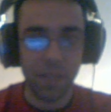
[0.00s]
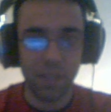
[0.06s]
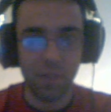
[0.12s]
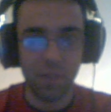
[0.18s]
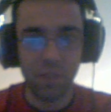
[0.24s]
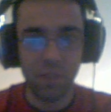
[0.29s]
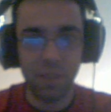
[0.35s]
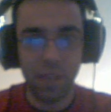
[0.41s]

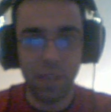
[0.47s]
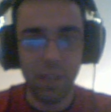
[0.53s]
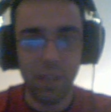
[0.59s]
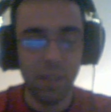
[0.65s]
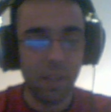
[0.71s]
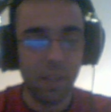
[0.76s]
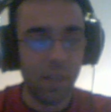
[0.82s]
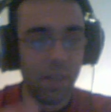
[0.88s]
They
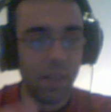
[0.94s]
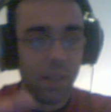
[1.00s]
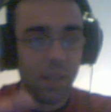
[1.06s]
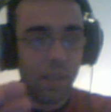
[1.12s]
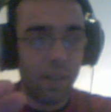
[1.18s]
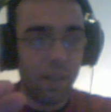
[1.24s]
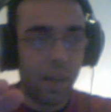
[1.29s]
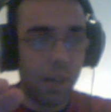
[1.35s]

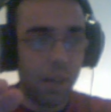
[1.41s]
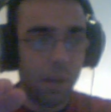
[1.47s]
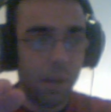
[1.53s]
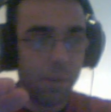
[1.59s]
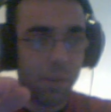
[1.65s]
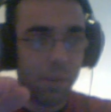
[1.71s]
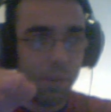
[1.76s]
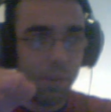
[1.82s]

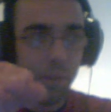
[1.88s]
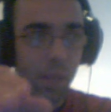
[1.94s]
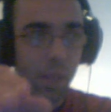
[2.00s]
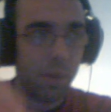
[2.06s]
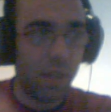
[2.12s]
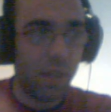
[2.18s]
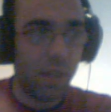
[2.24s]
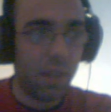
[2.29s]
follow one
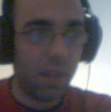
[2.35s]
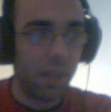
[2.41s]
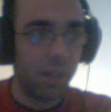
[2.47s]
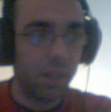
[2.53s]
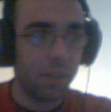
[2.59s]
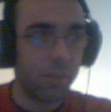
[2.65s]
thing